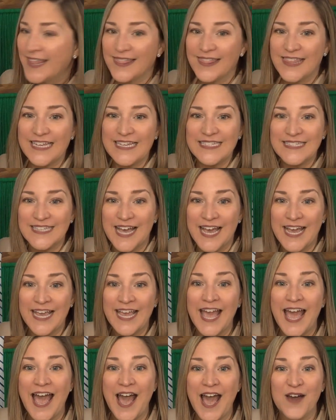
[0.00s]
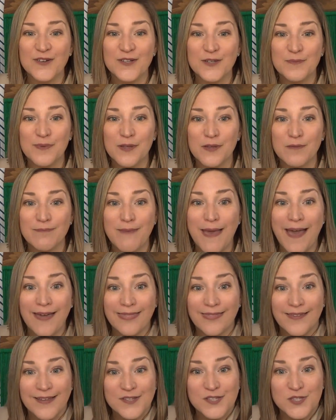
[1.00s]
Things like how to build
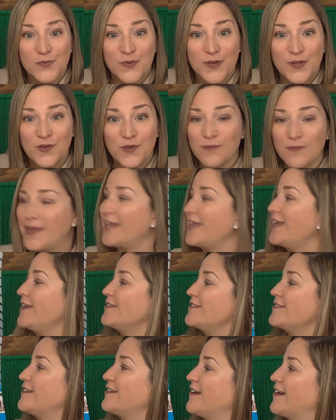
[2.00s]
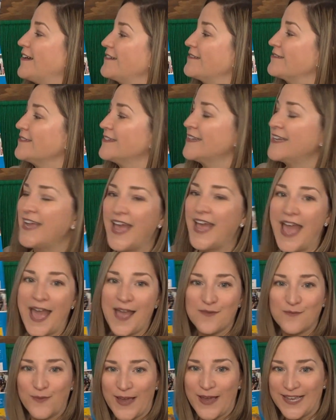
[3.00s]
math into when you're making dinner,
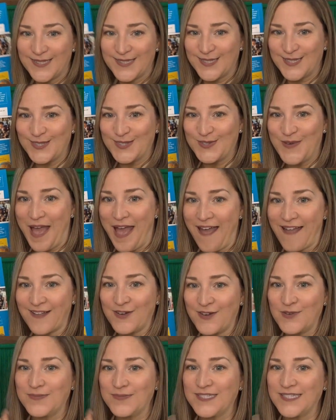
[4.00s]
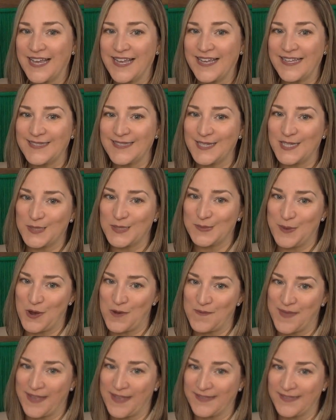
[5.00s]
and ways to do at-home science
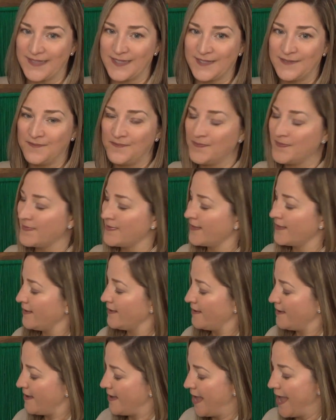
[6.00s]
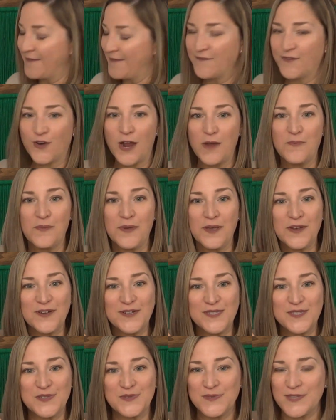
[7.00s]
experiments. And for our
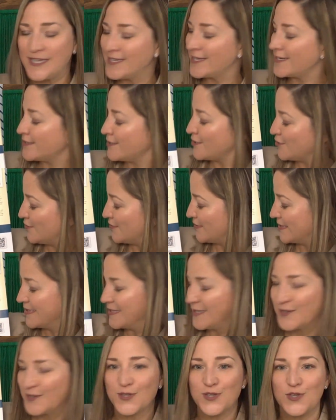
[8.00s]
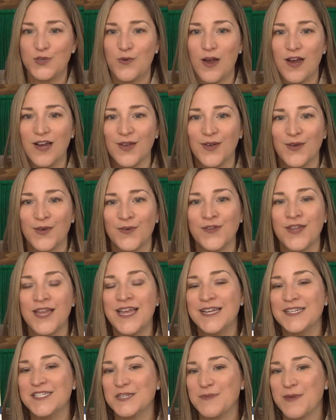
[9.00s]
parents who need it, you'll see a QR code
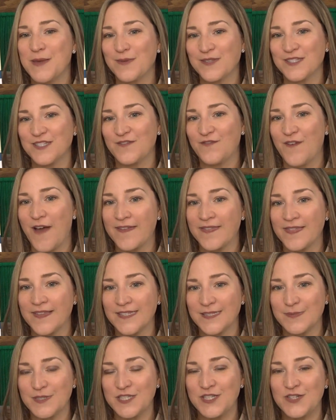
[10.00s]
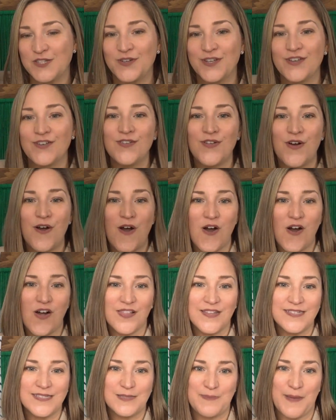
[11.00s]
to be able to find this material all
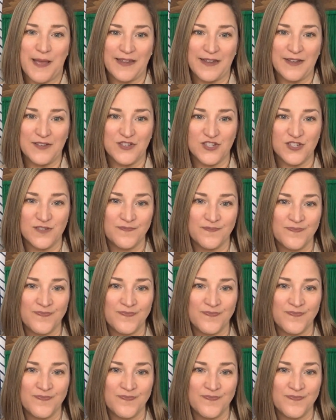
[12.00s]
in Spanish.